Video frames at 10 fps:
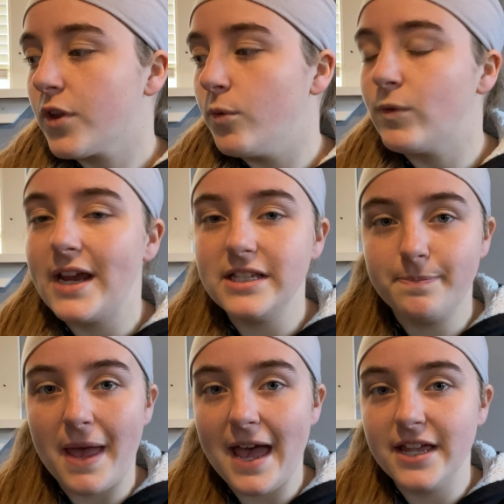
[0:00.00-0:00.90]
Raised
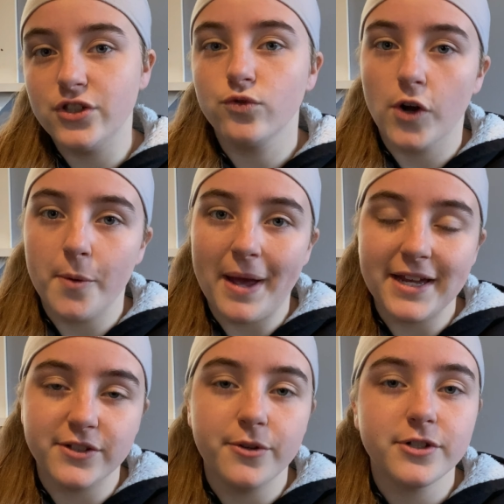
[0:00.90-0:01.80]
beds, grow
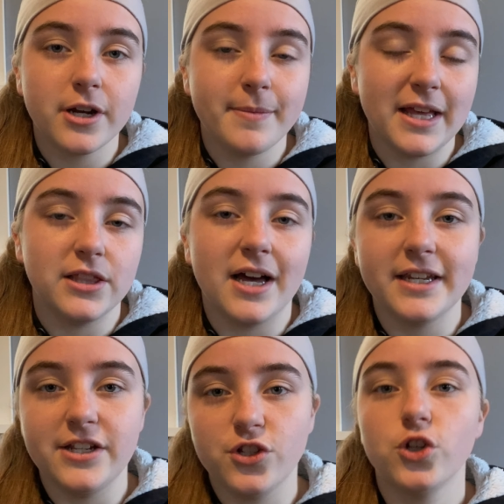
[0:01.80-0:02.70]
bags, those are going to be a lot
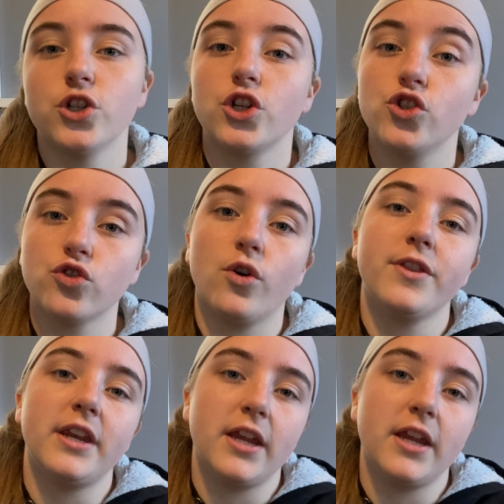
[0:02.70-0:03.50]
easier to control than